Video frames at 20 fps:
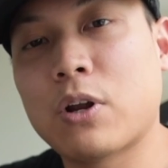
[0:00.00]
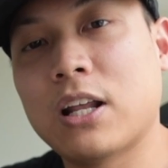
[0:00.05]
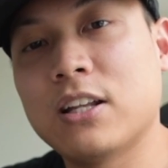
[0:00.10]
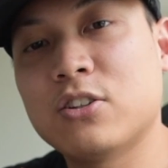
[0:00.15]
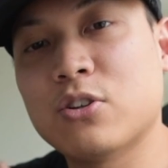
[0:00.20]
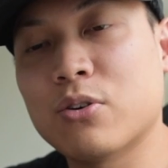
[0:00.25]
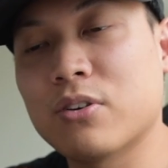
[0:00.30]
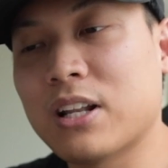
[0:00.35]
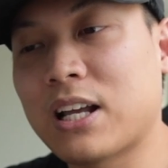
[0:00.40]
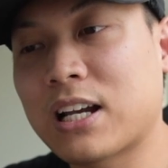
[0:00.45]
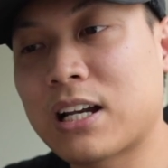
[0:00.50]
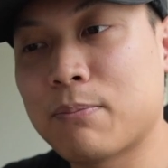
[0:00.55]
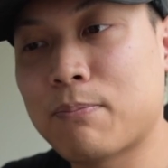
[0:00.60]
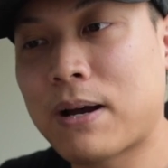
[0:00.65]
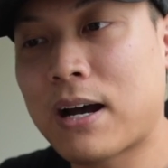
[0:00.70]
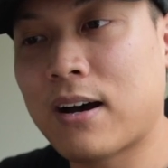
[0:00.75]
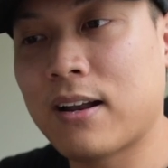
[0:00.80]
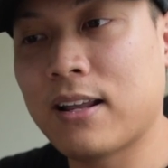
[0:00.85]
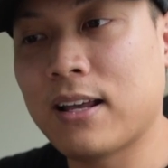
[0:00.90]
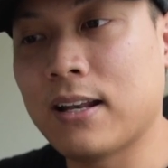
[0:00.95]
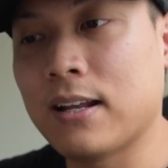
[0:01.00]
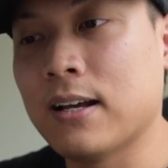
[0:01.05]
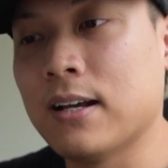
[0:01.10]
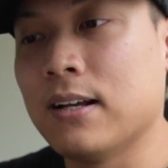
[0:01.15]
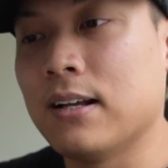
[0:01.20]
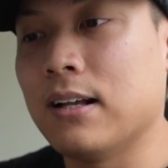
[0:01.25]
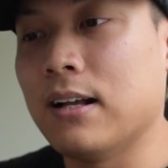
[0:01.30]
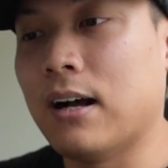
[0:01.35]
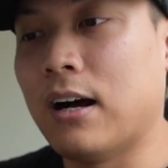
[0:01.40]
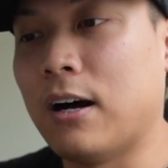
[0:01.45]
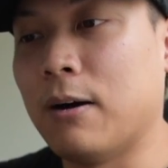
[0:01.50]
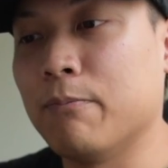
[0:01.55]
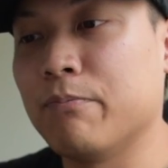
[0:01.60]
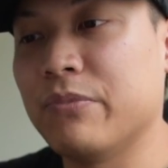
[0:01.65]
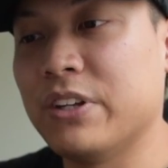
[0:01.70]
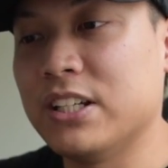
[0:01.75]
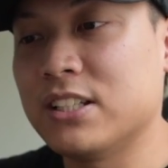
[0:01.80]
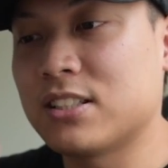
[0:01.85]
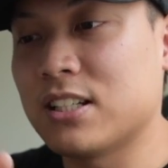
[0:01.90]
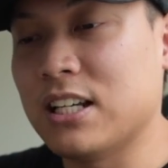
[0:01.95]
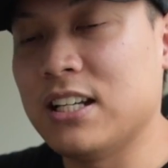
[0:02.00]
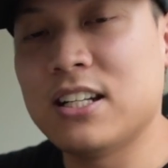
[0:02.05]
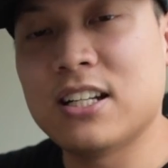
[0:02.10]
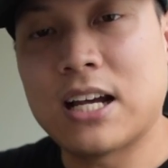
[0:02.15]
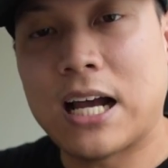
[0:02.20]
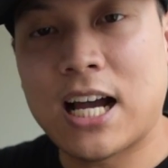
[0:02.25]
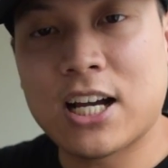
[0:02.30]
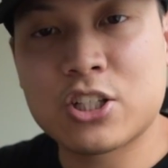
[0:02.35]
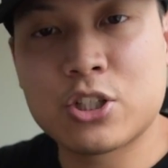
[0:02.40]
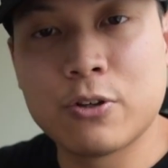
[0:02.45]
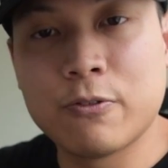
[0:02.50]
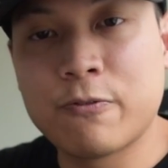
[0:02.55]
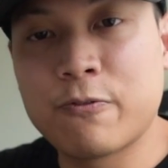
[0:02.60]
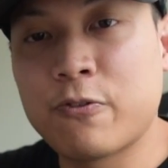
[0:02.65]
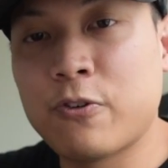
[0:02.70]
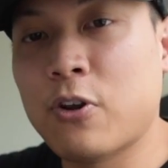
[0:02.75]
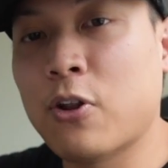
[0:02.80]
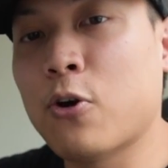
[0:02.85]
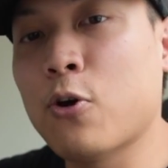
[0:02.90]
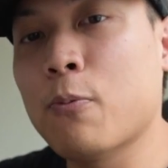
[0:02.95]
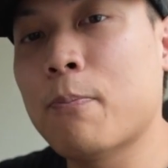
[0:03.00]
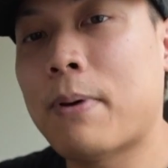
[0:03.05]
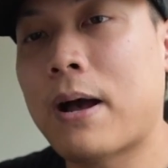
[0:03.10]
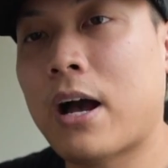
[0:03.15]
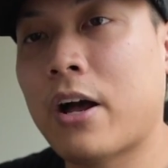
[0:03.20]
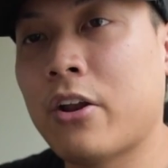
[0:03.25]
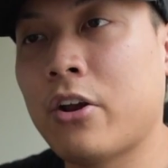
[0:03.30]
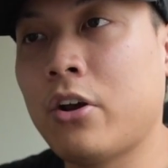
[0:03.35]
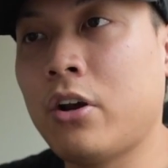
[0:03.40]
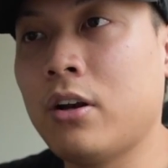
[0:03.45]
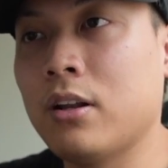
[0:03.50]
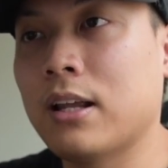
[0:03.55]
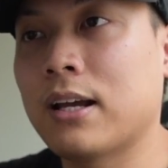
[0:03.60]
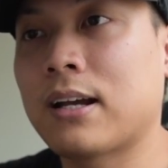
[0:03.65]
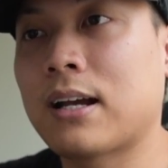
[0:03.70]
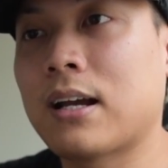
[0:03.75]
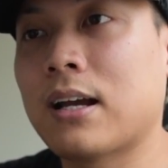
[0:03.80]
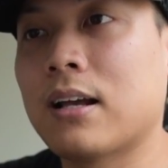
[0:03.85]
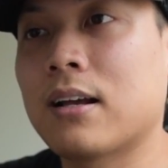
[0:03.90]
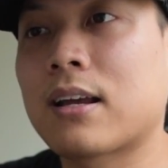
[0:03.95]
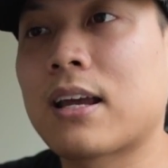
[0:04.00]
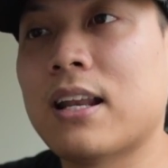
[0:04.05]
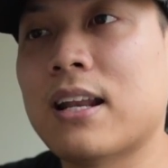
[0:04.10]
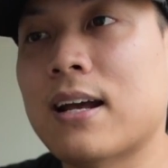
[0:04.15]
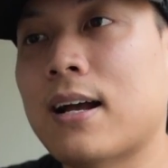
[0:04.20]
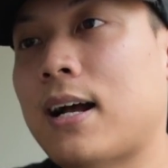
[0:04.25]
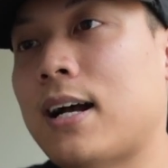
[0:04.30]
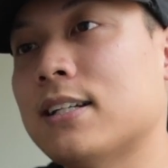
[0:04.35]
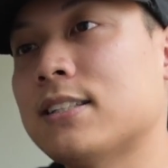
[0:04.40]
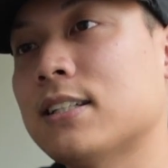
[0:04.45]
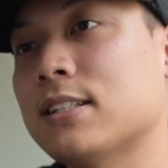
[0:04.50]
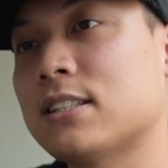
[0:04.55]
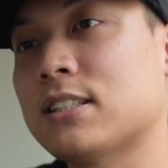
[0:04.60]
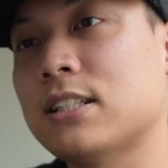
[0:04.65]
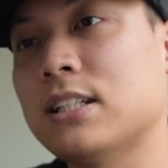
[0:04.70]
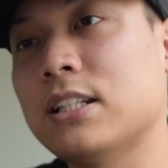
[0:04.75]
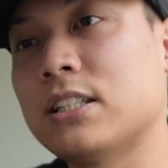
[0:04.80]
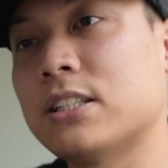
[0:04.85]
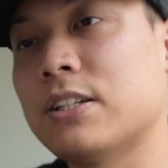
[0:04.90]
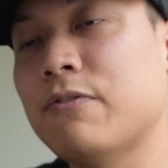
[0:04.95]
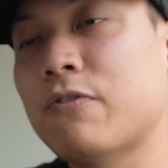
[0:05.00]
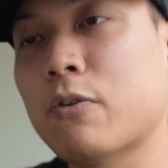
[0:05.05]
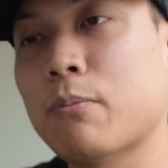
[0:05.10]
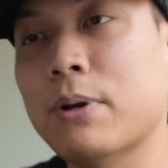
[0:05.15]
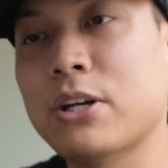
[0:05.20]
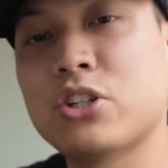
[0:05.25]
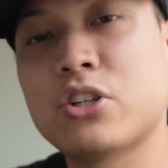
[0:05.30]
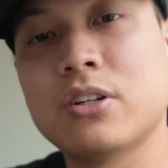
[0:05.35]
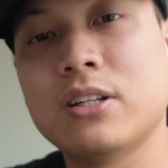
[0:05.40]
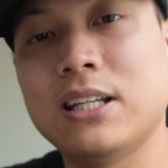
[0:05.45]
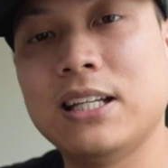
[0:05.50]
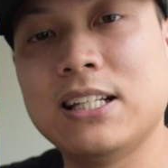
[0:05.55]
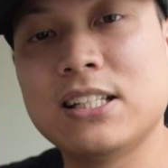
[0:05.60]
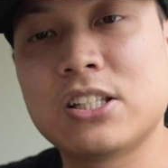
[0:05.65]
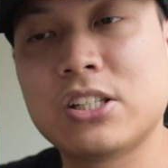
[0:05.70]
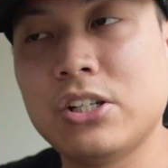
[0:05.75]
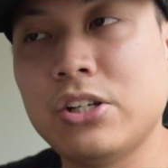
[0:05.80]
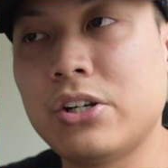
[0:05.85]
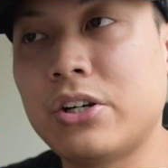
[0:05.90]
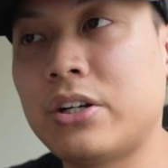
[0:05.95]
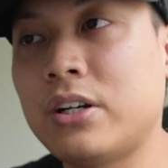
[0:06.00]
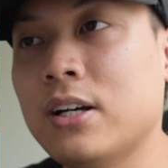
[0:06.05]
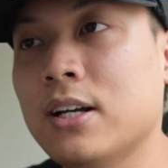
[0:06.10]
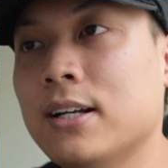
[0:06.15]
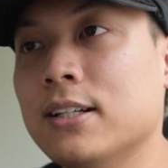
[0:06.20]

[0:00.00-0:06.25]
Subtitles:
what I don't like about it, is the interaction flow better? Like, can I access this information easier?